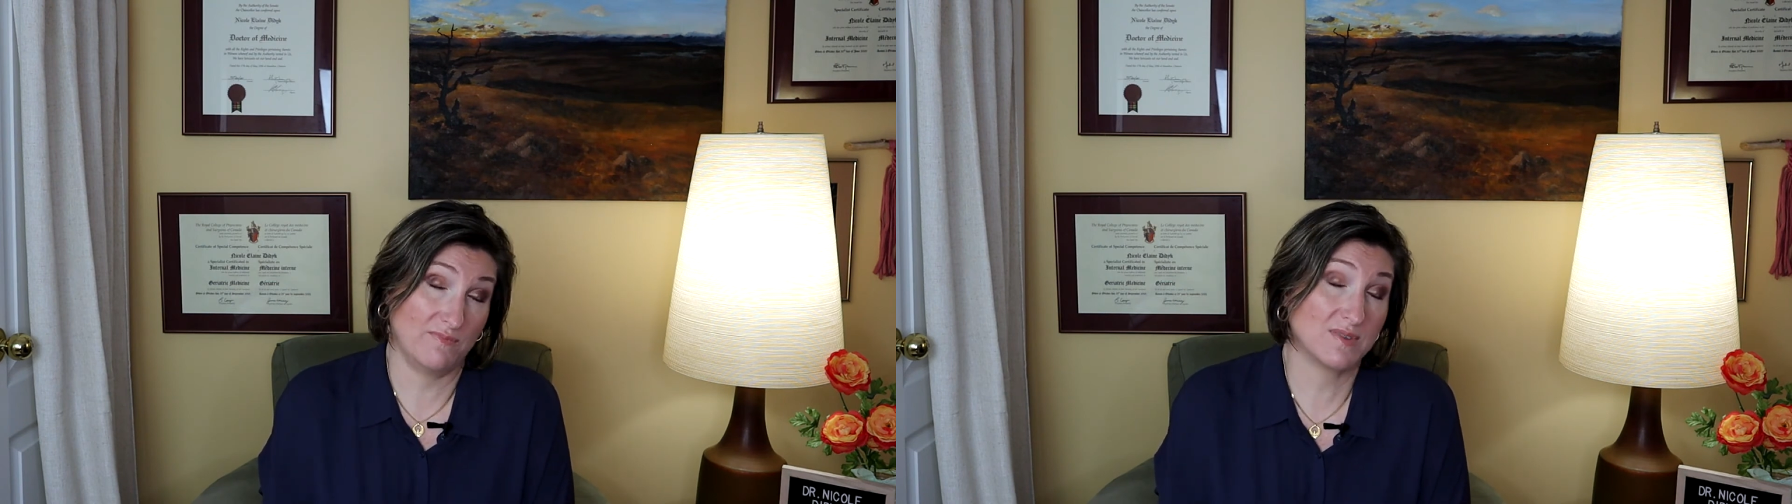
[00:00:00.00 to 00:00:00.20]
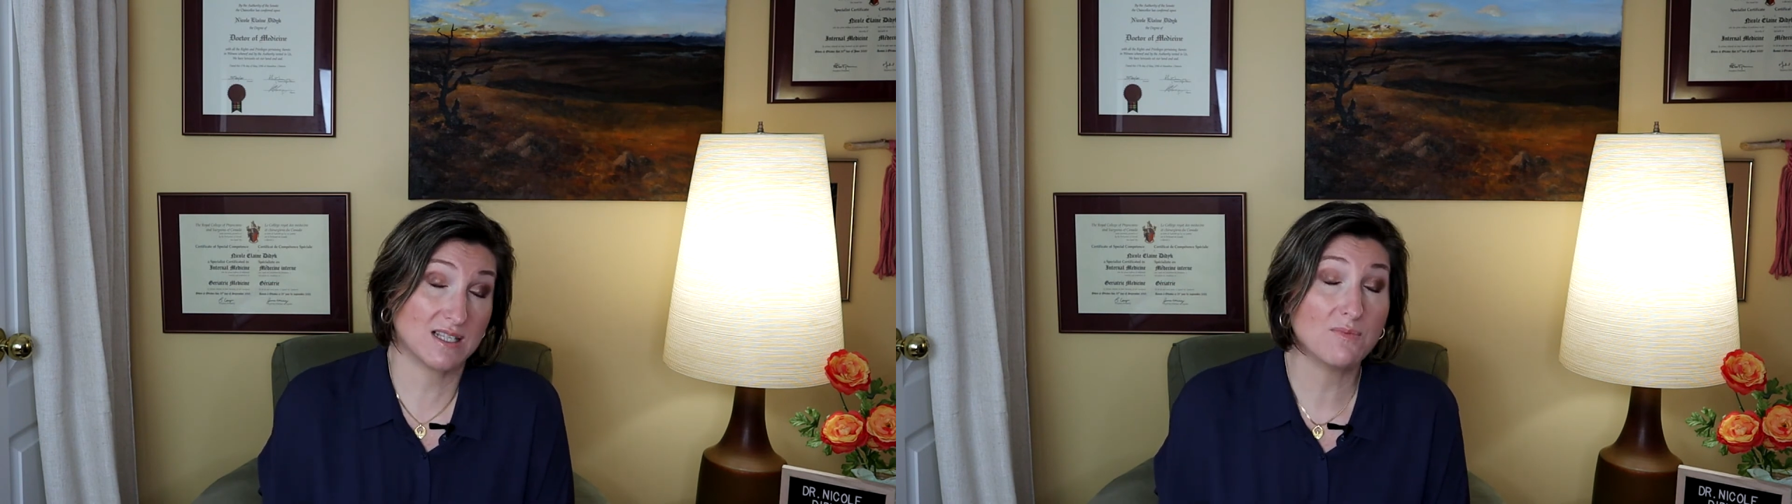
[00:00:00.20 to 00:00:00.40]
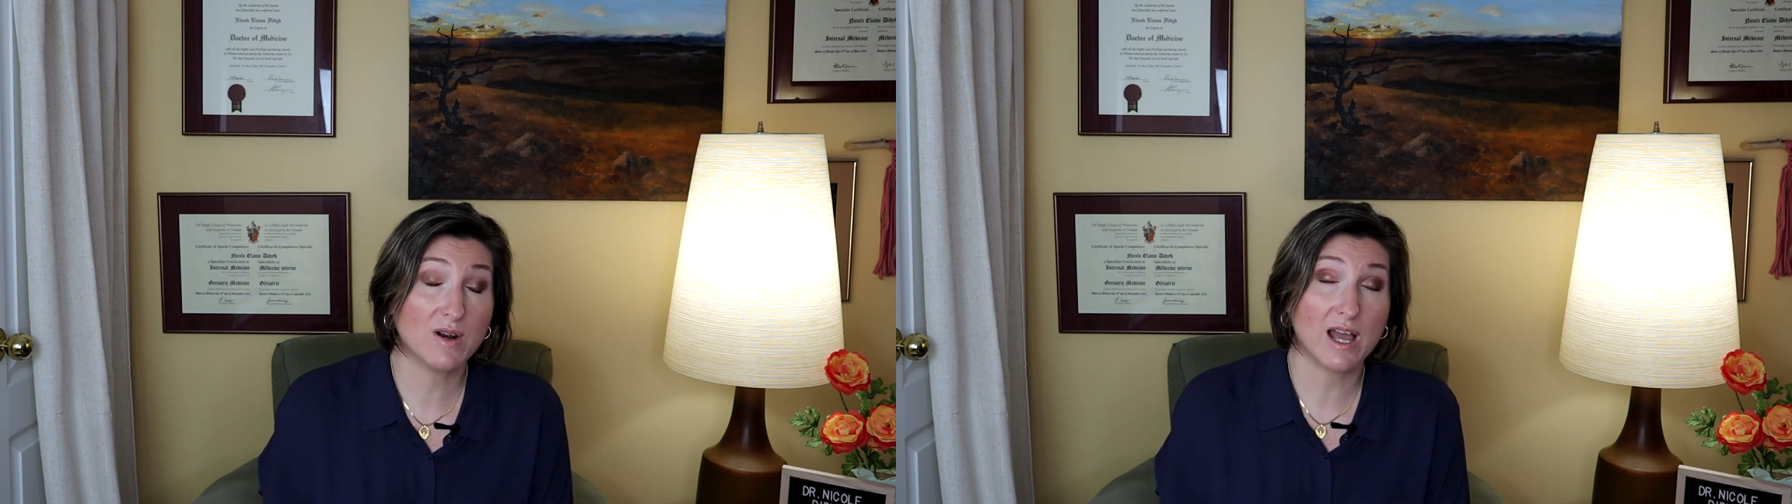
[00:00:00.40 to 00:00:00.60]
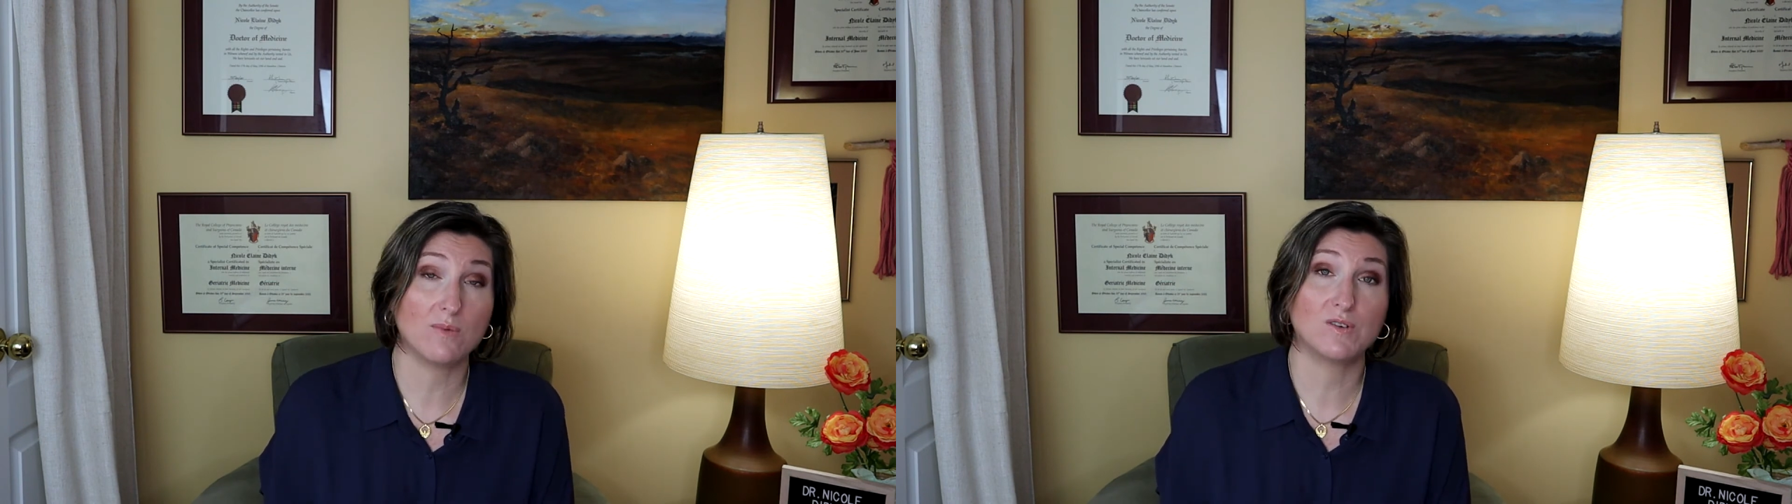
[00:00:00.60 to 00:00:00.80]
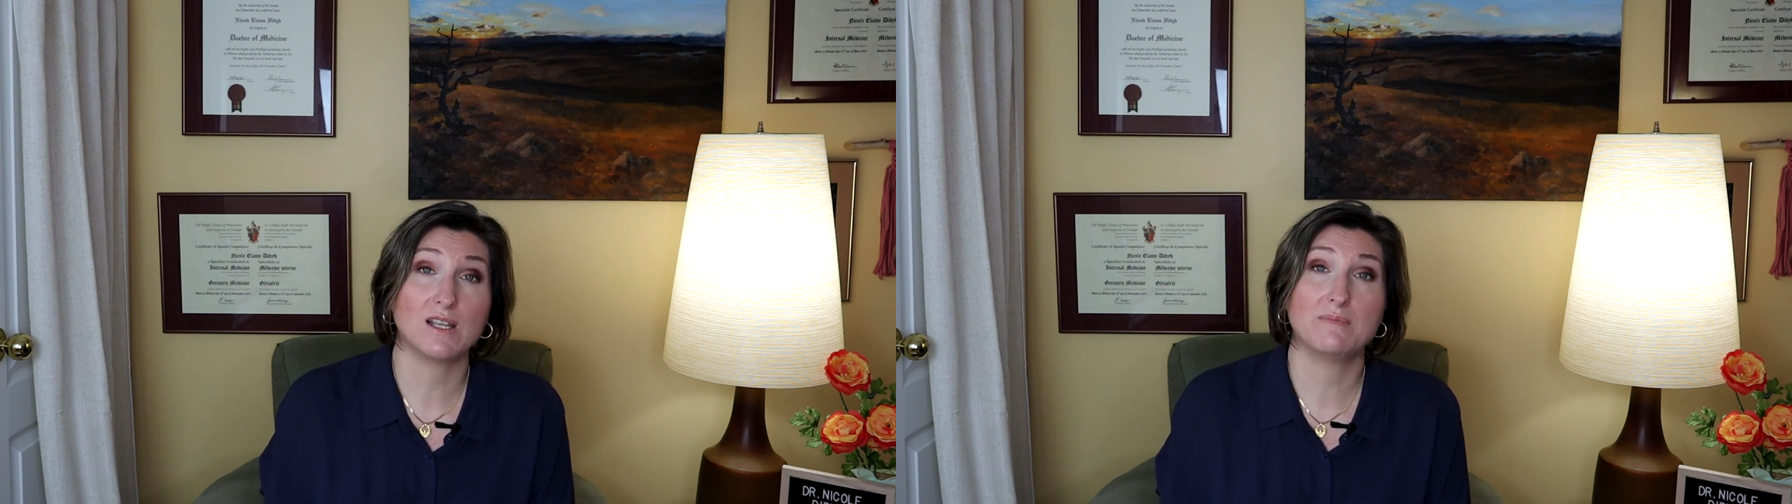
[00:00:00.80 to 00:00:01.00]
somewhat
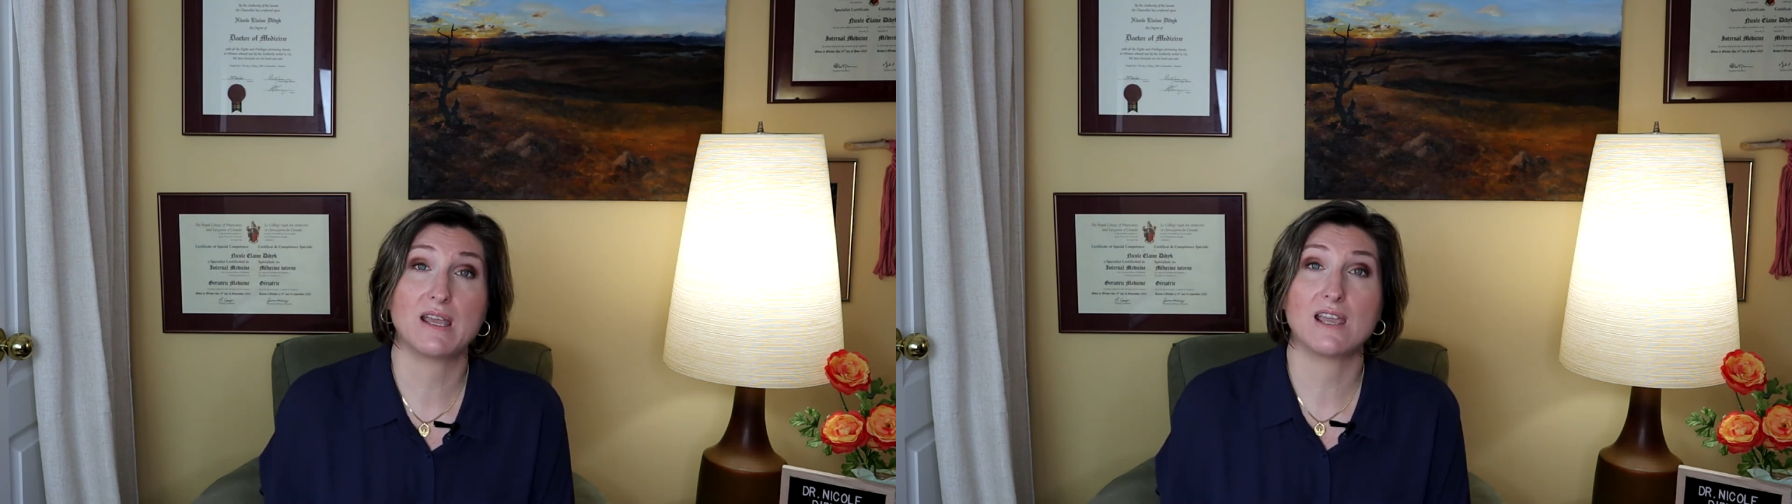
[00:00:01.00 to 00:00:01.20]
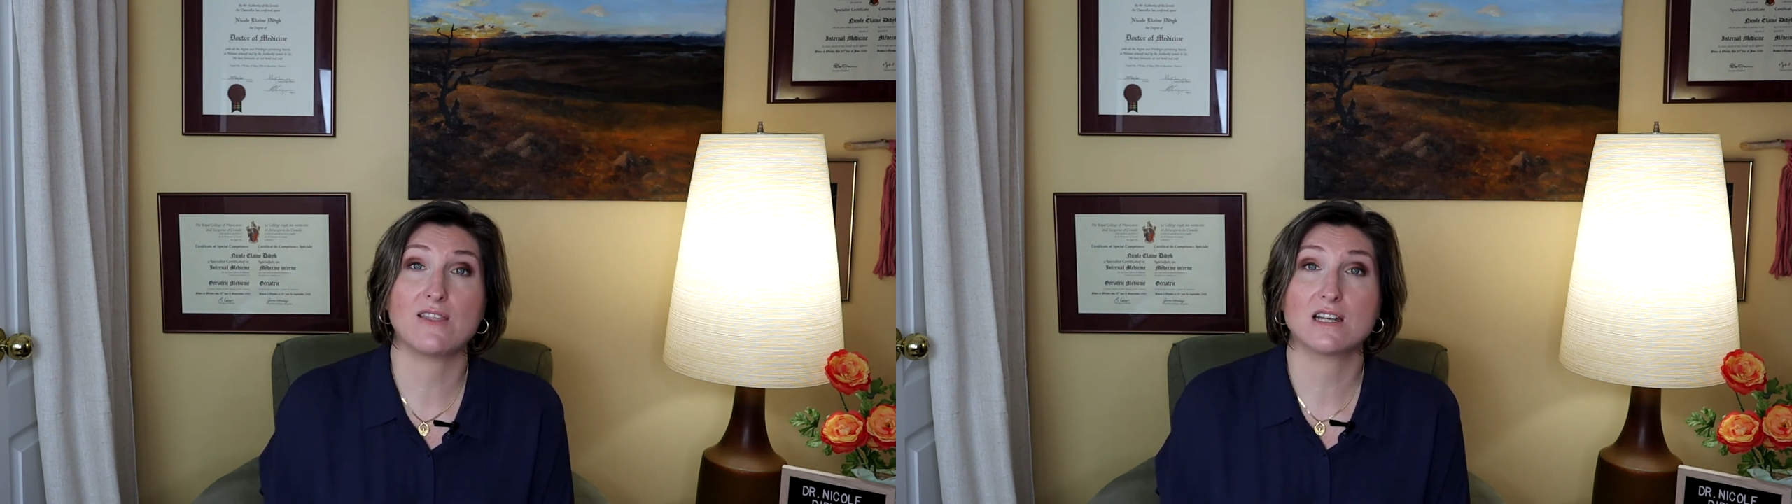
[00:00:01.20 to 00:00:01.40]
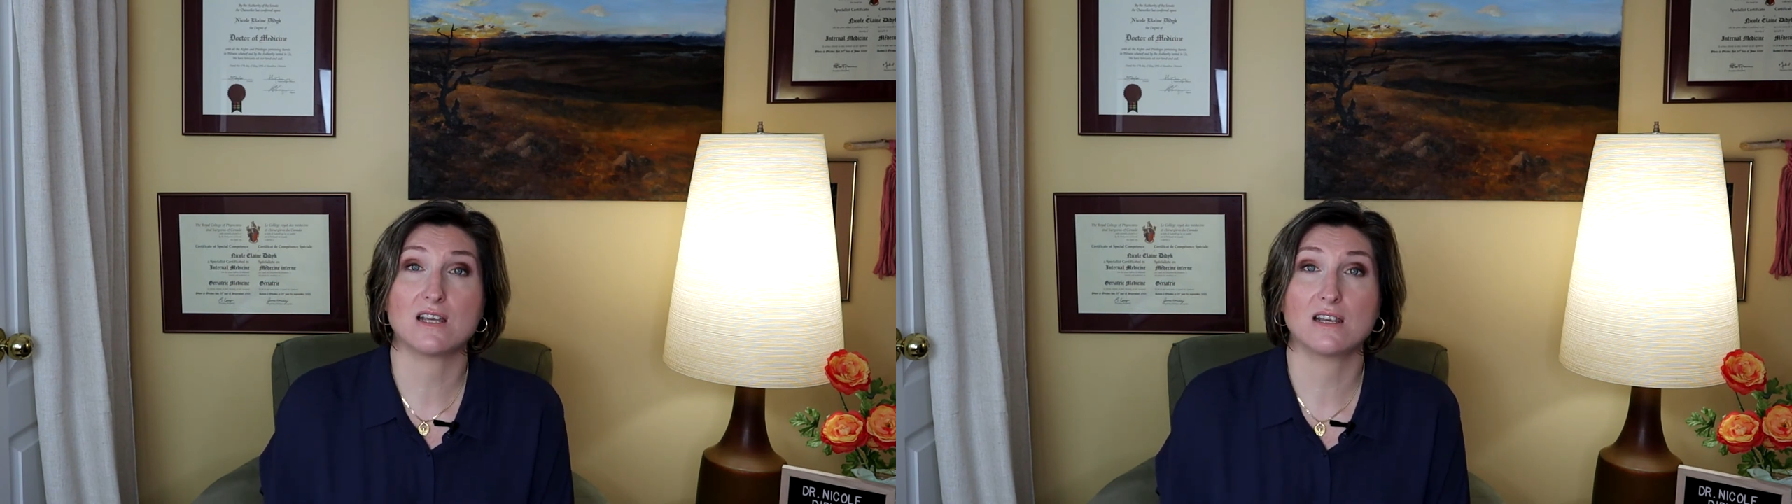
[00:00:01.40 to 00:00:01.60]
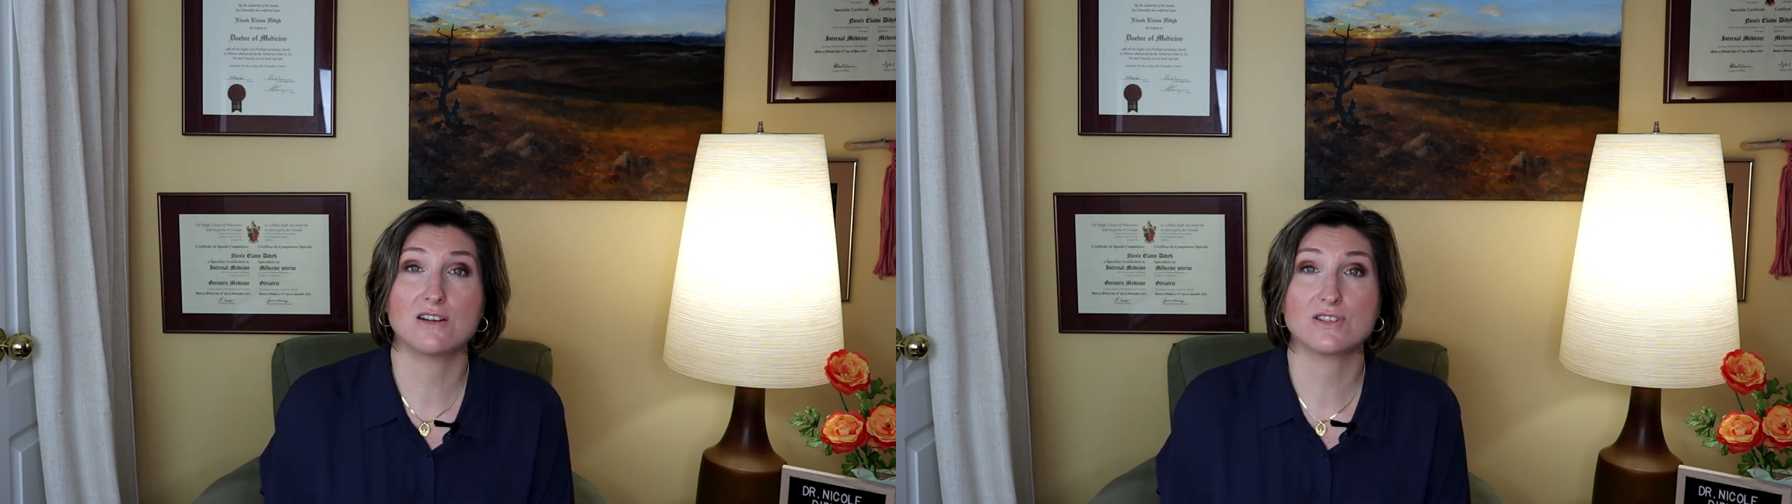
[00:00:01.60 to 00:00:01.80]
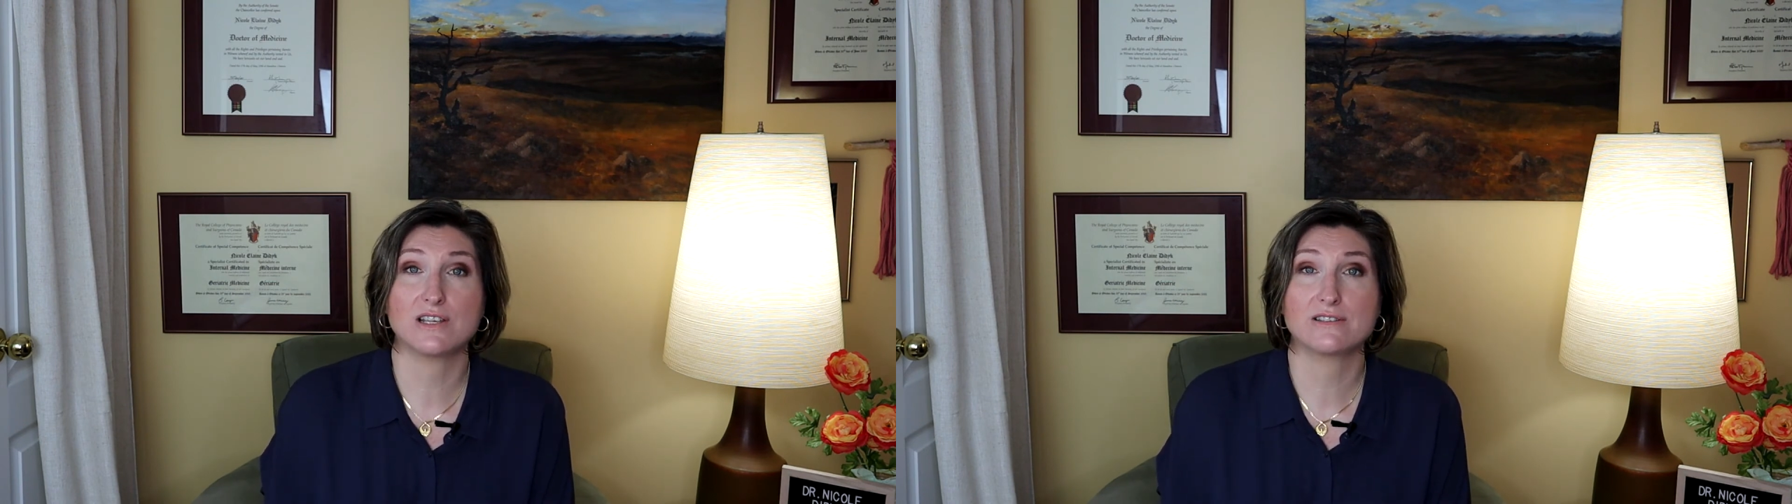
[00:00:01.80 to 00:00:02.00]
helpful in making that
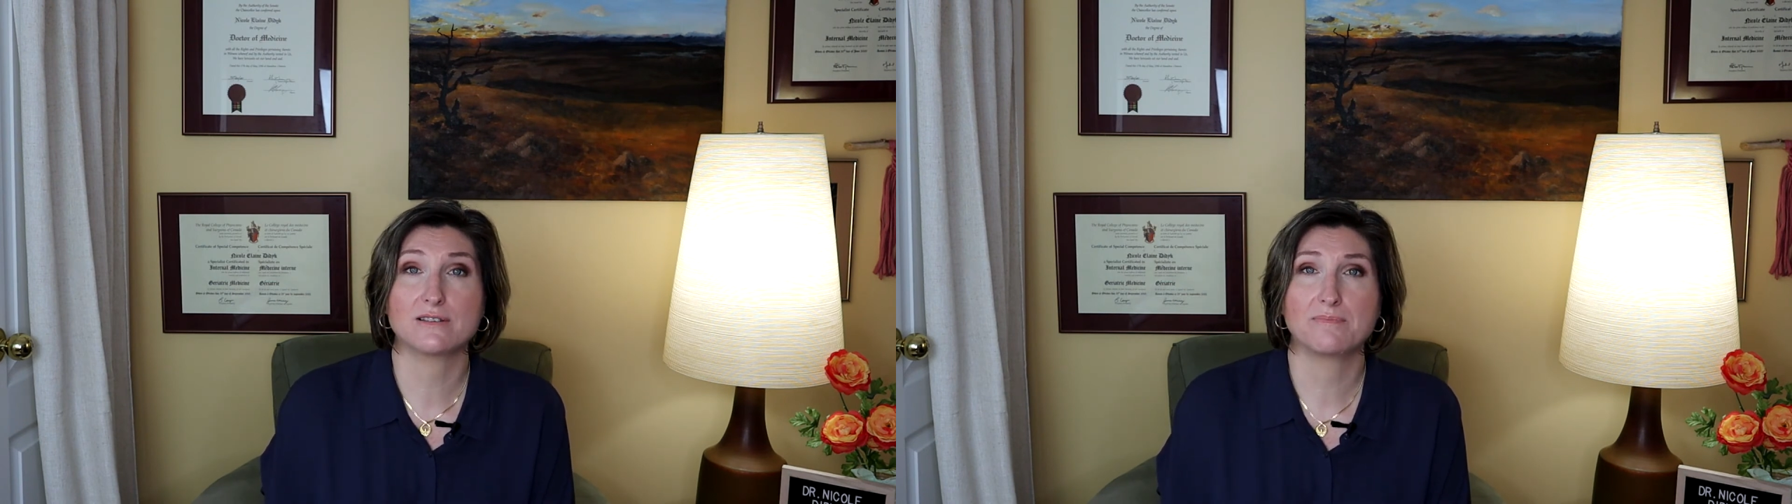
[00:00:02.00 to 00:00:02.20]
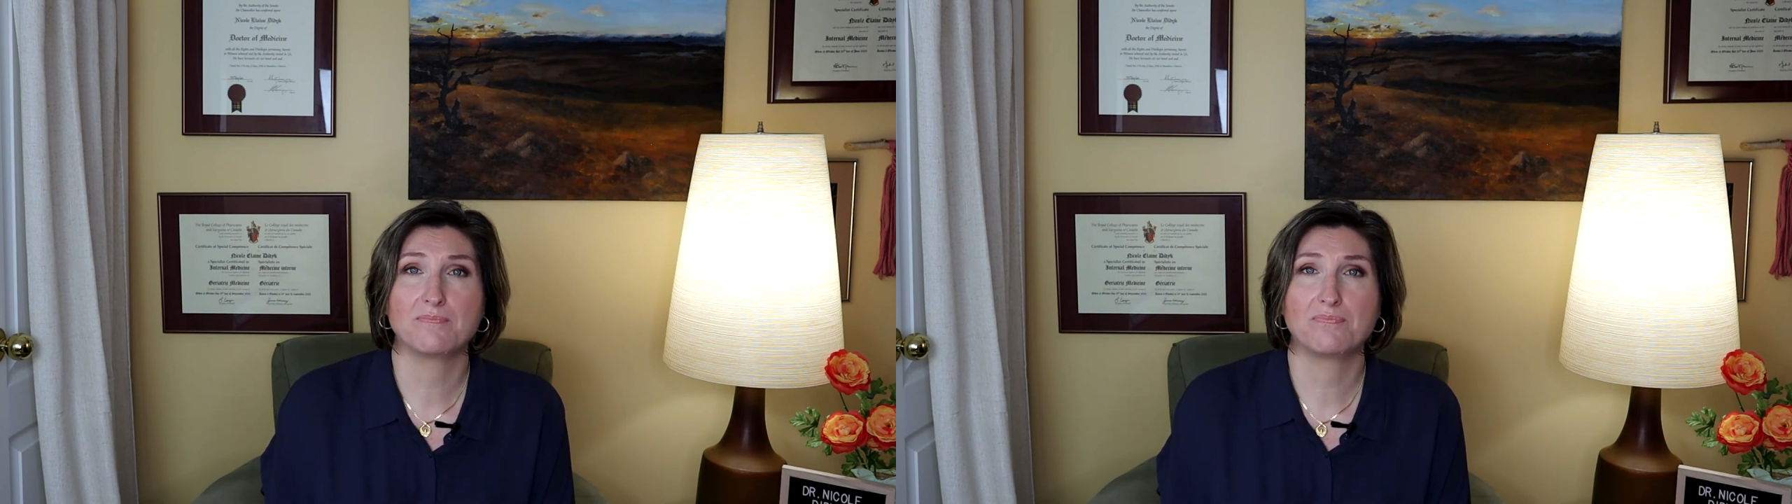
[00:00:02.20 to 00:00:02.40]
diagnosis.